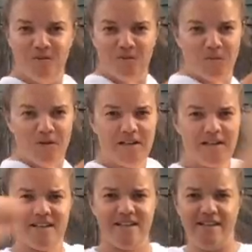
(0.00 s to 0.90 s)
1,
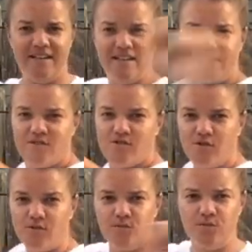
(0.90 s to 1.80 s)
2,
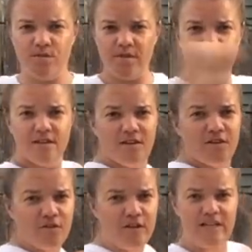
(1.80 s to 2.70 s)

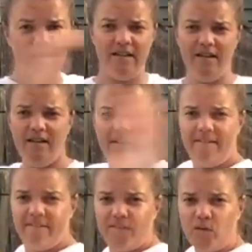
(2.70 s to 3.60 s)
3,
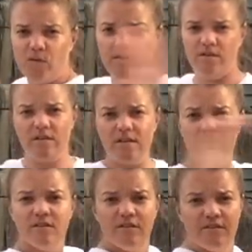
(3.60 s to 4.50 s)
4,
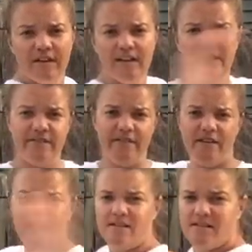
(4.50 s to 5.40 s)
5,
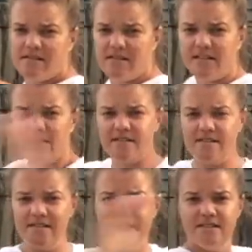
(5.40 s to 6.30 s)
6,
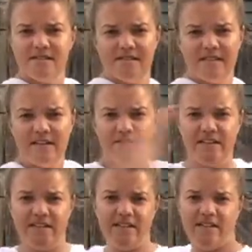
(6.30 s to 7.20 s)
7,
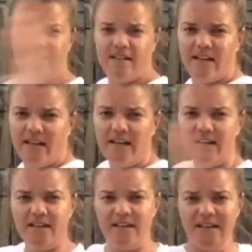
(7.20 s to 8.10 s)
8,
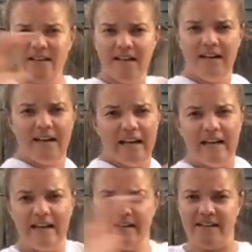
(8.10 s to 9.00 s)

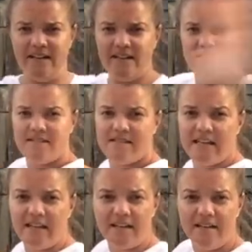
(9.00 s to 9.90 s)
9, 10.
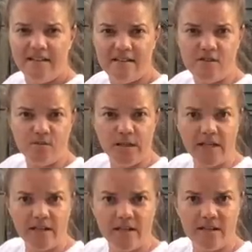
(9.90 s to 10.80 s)
Did you blink?
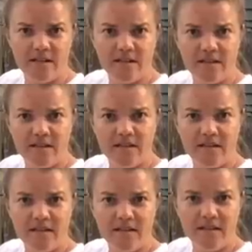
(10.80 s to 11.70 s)

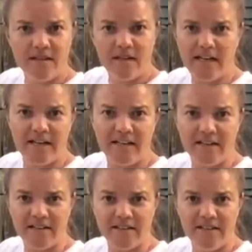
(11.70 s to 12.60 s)
I didn't either.
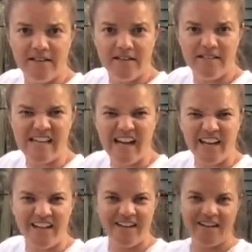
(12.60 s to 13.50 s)
Tie.
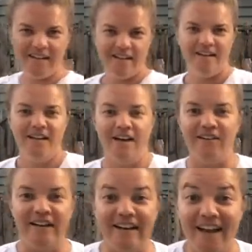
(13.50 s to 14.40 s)
All
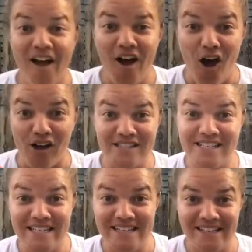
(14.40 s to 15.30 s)
right, on to D.